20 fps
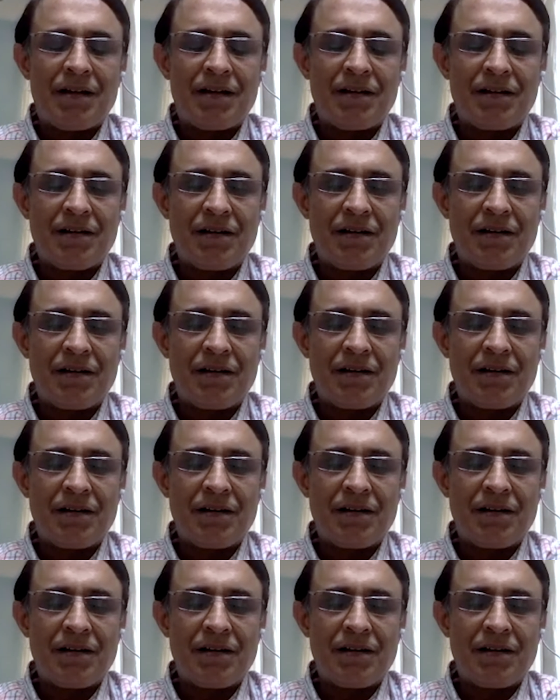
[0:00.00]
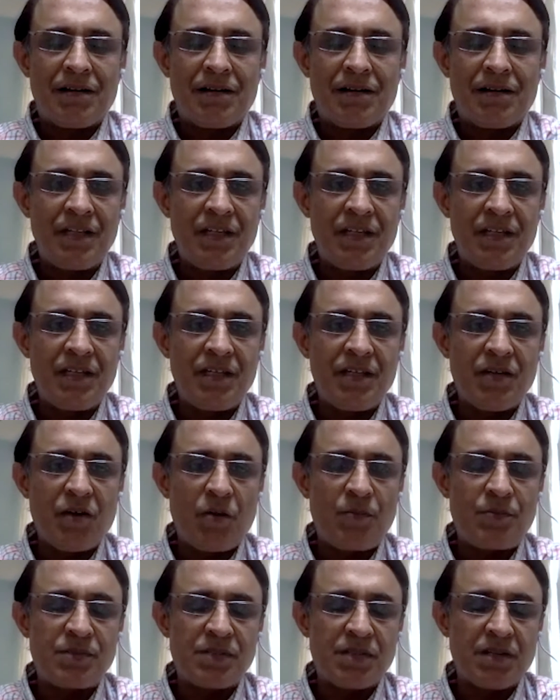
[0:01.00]

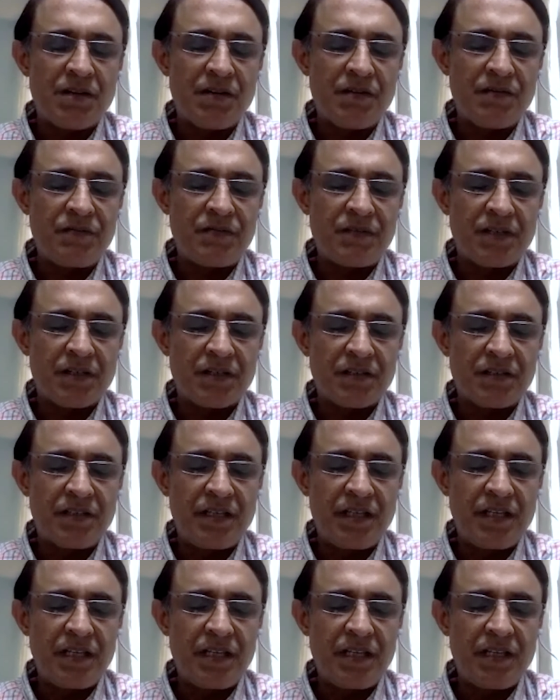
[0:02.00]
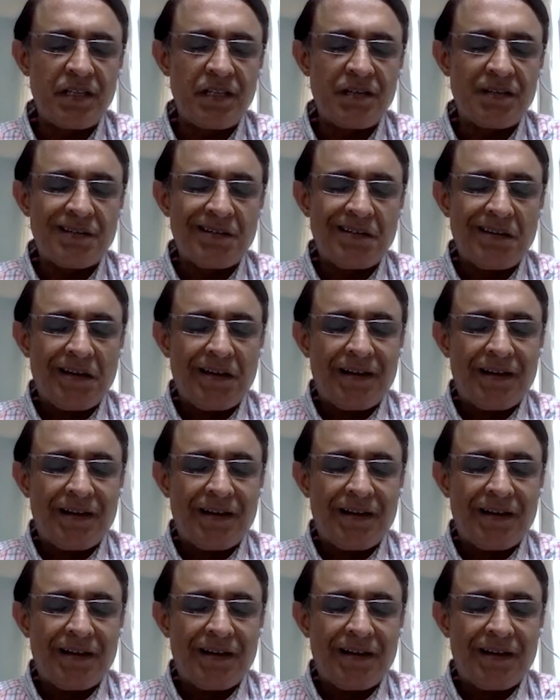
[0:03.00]
We observed the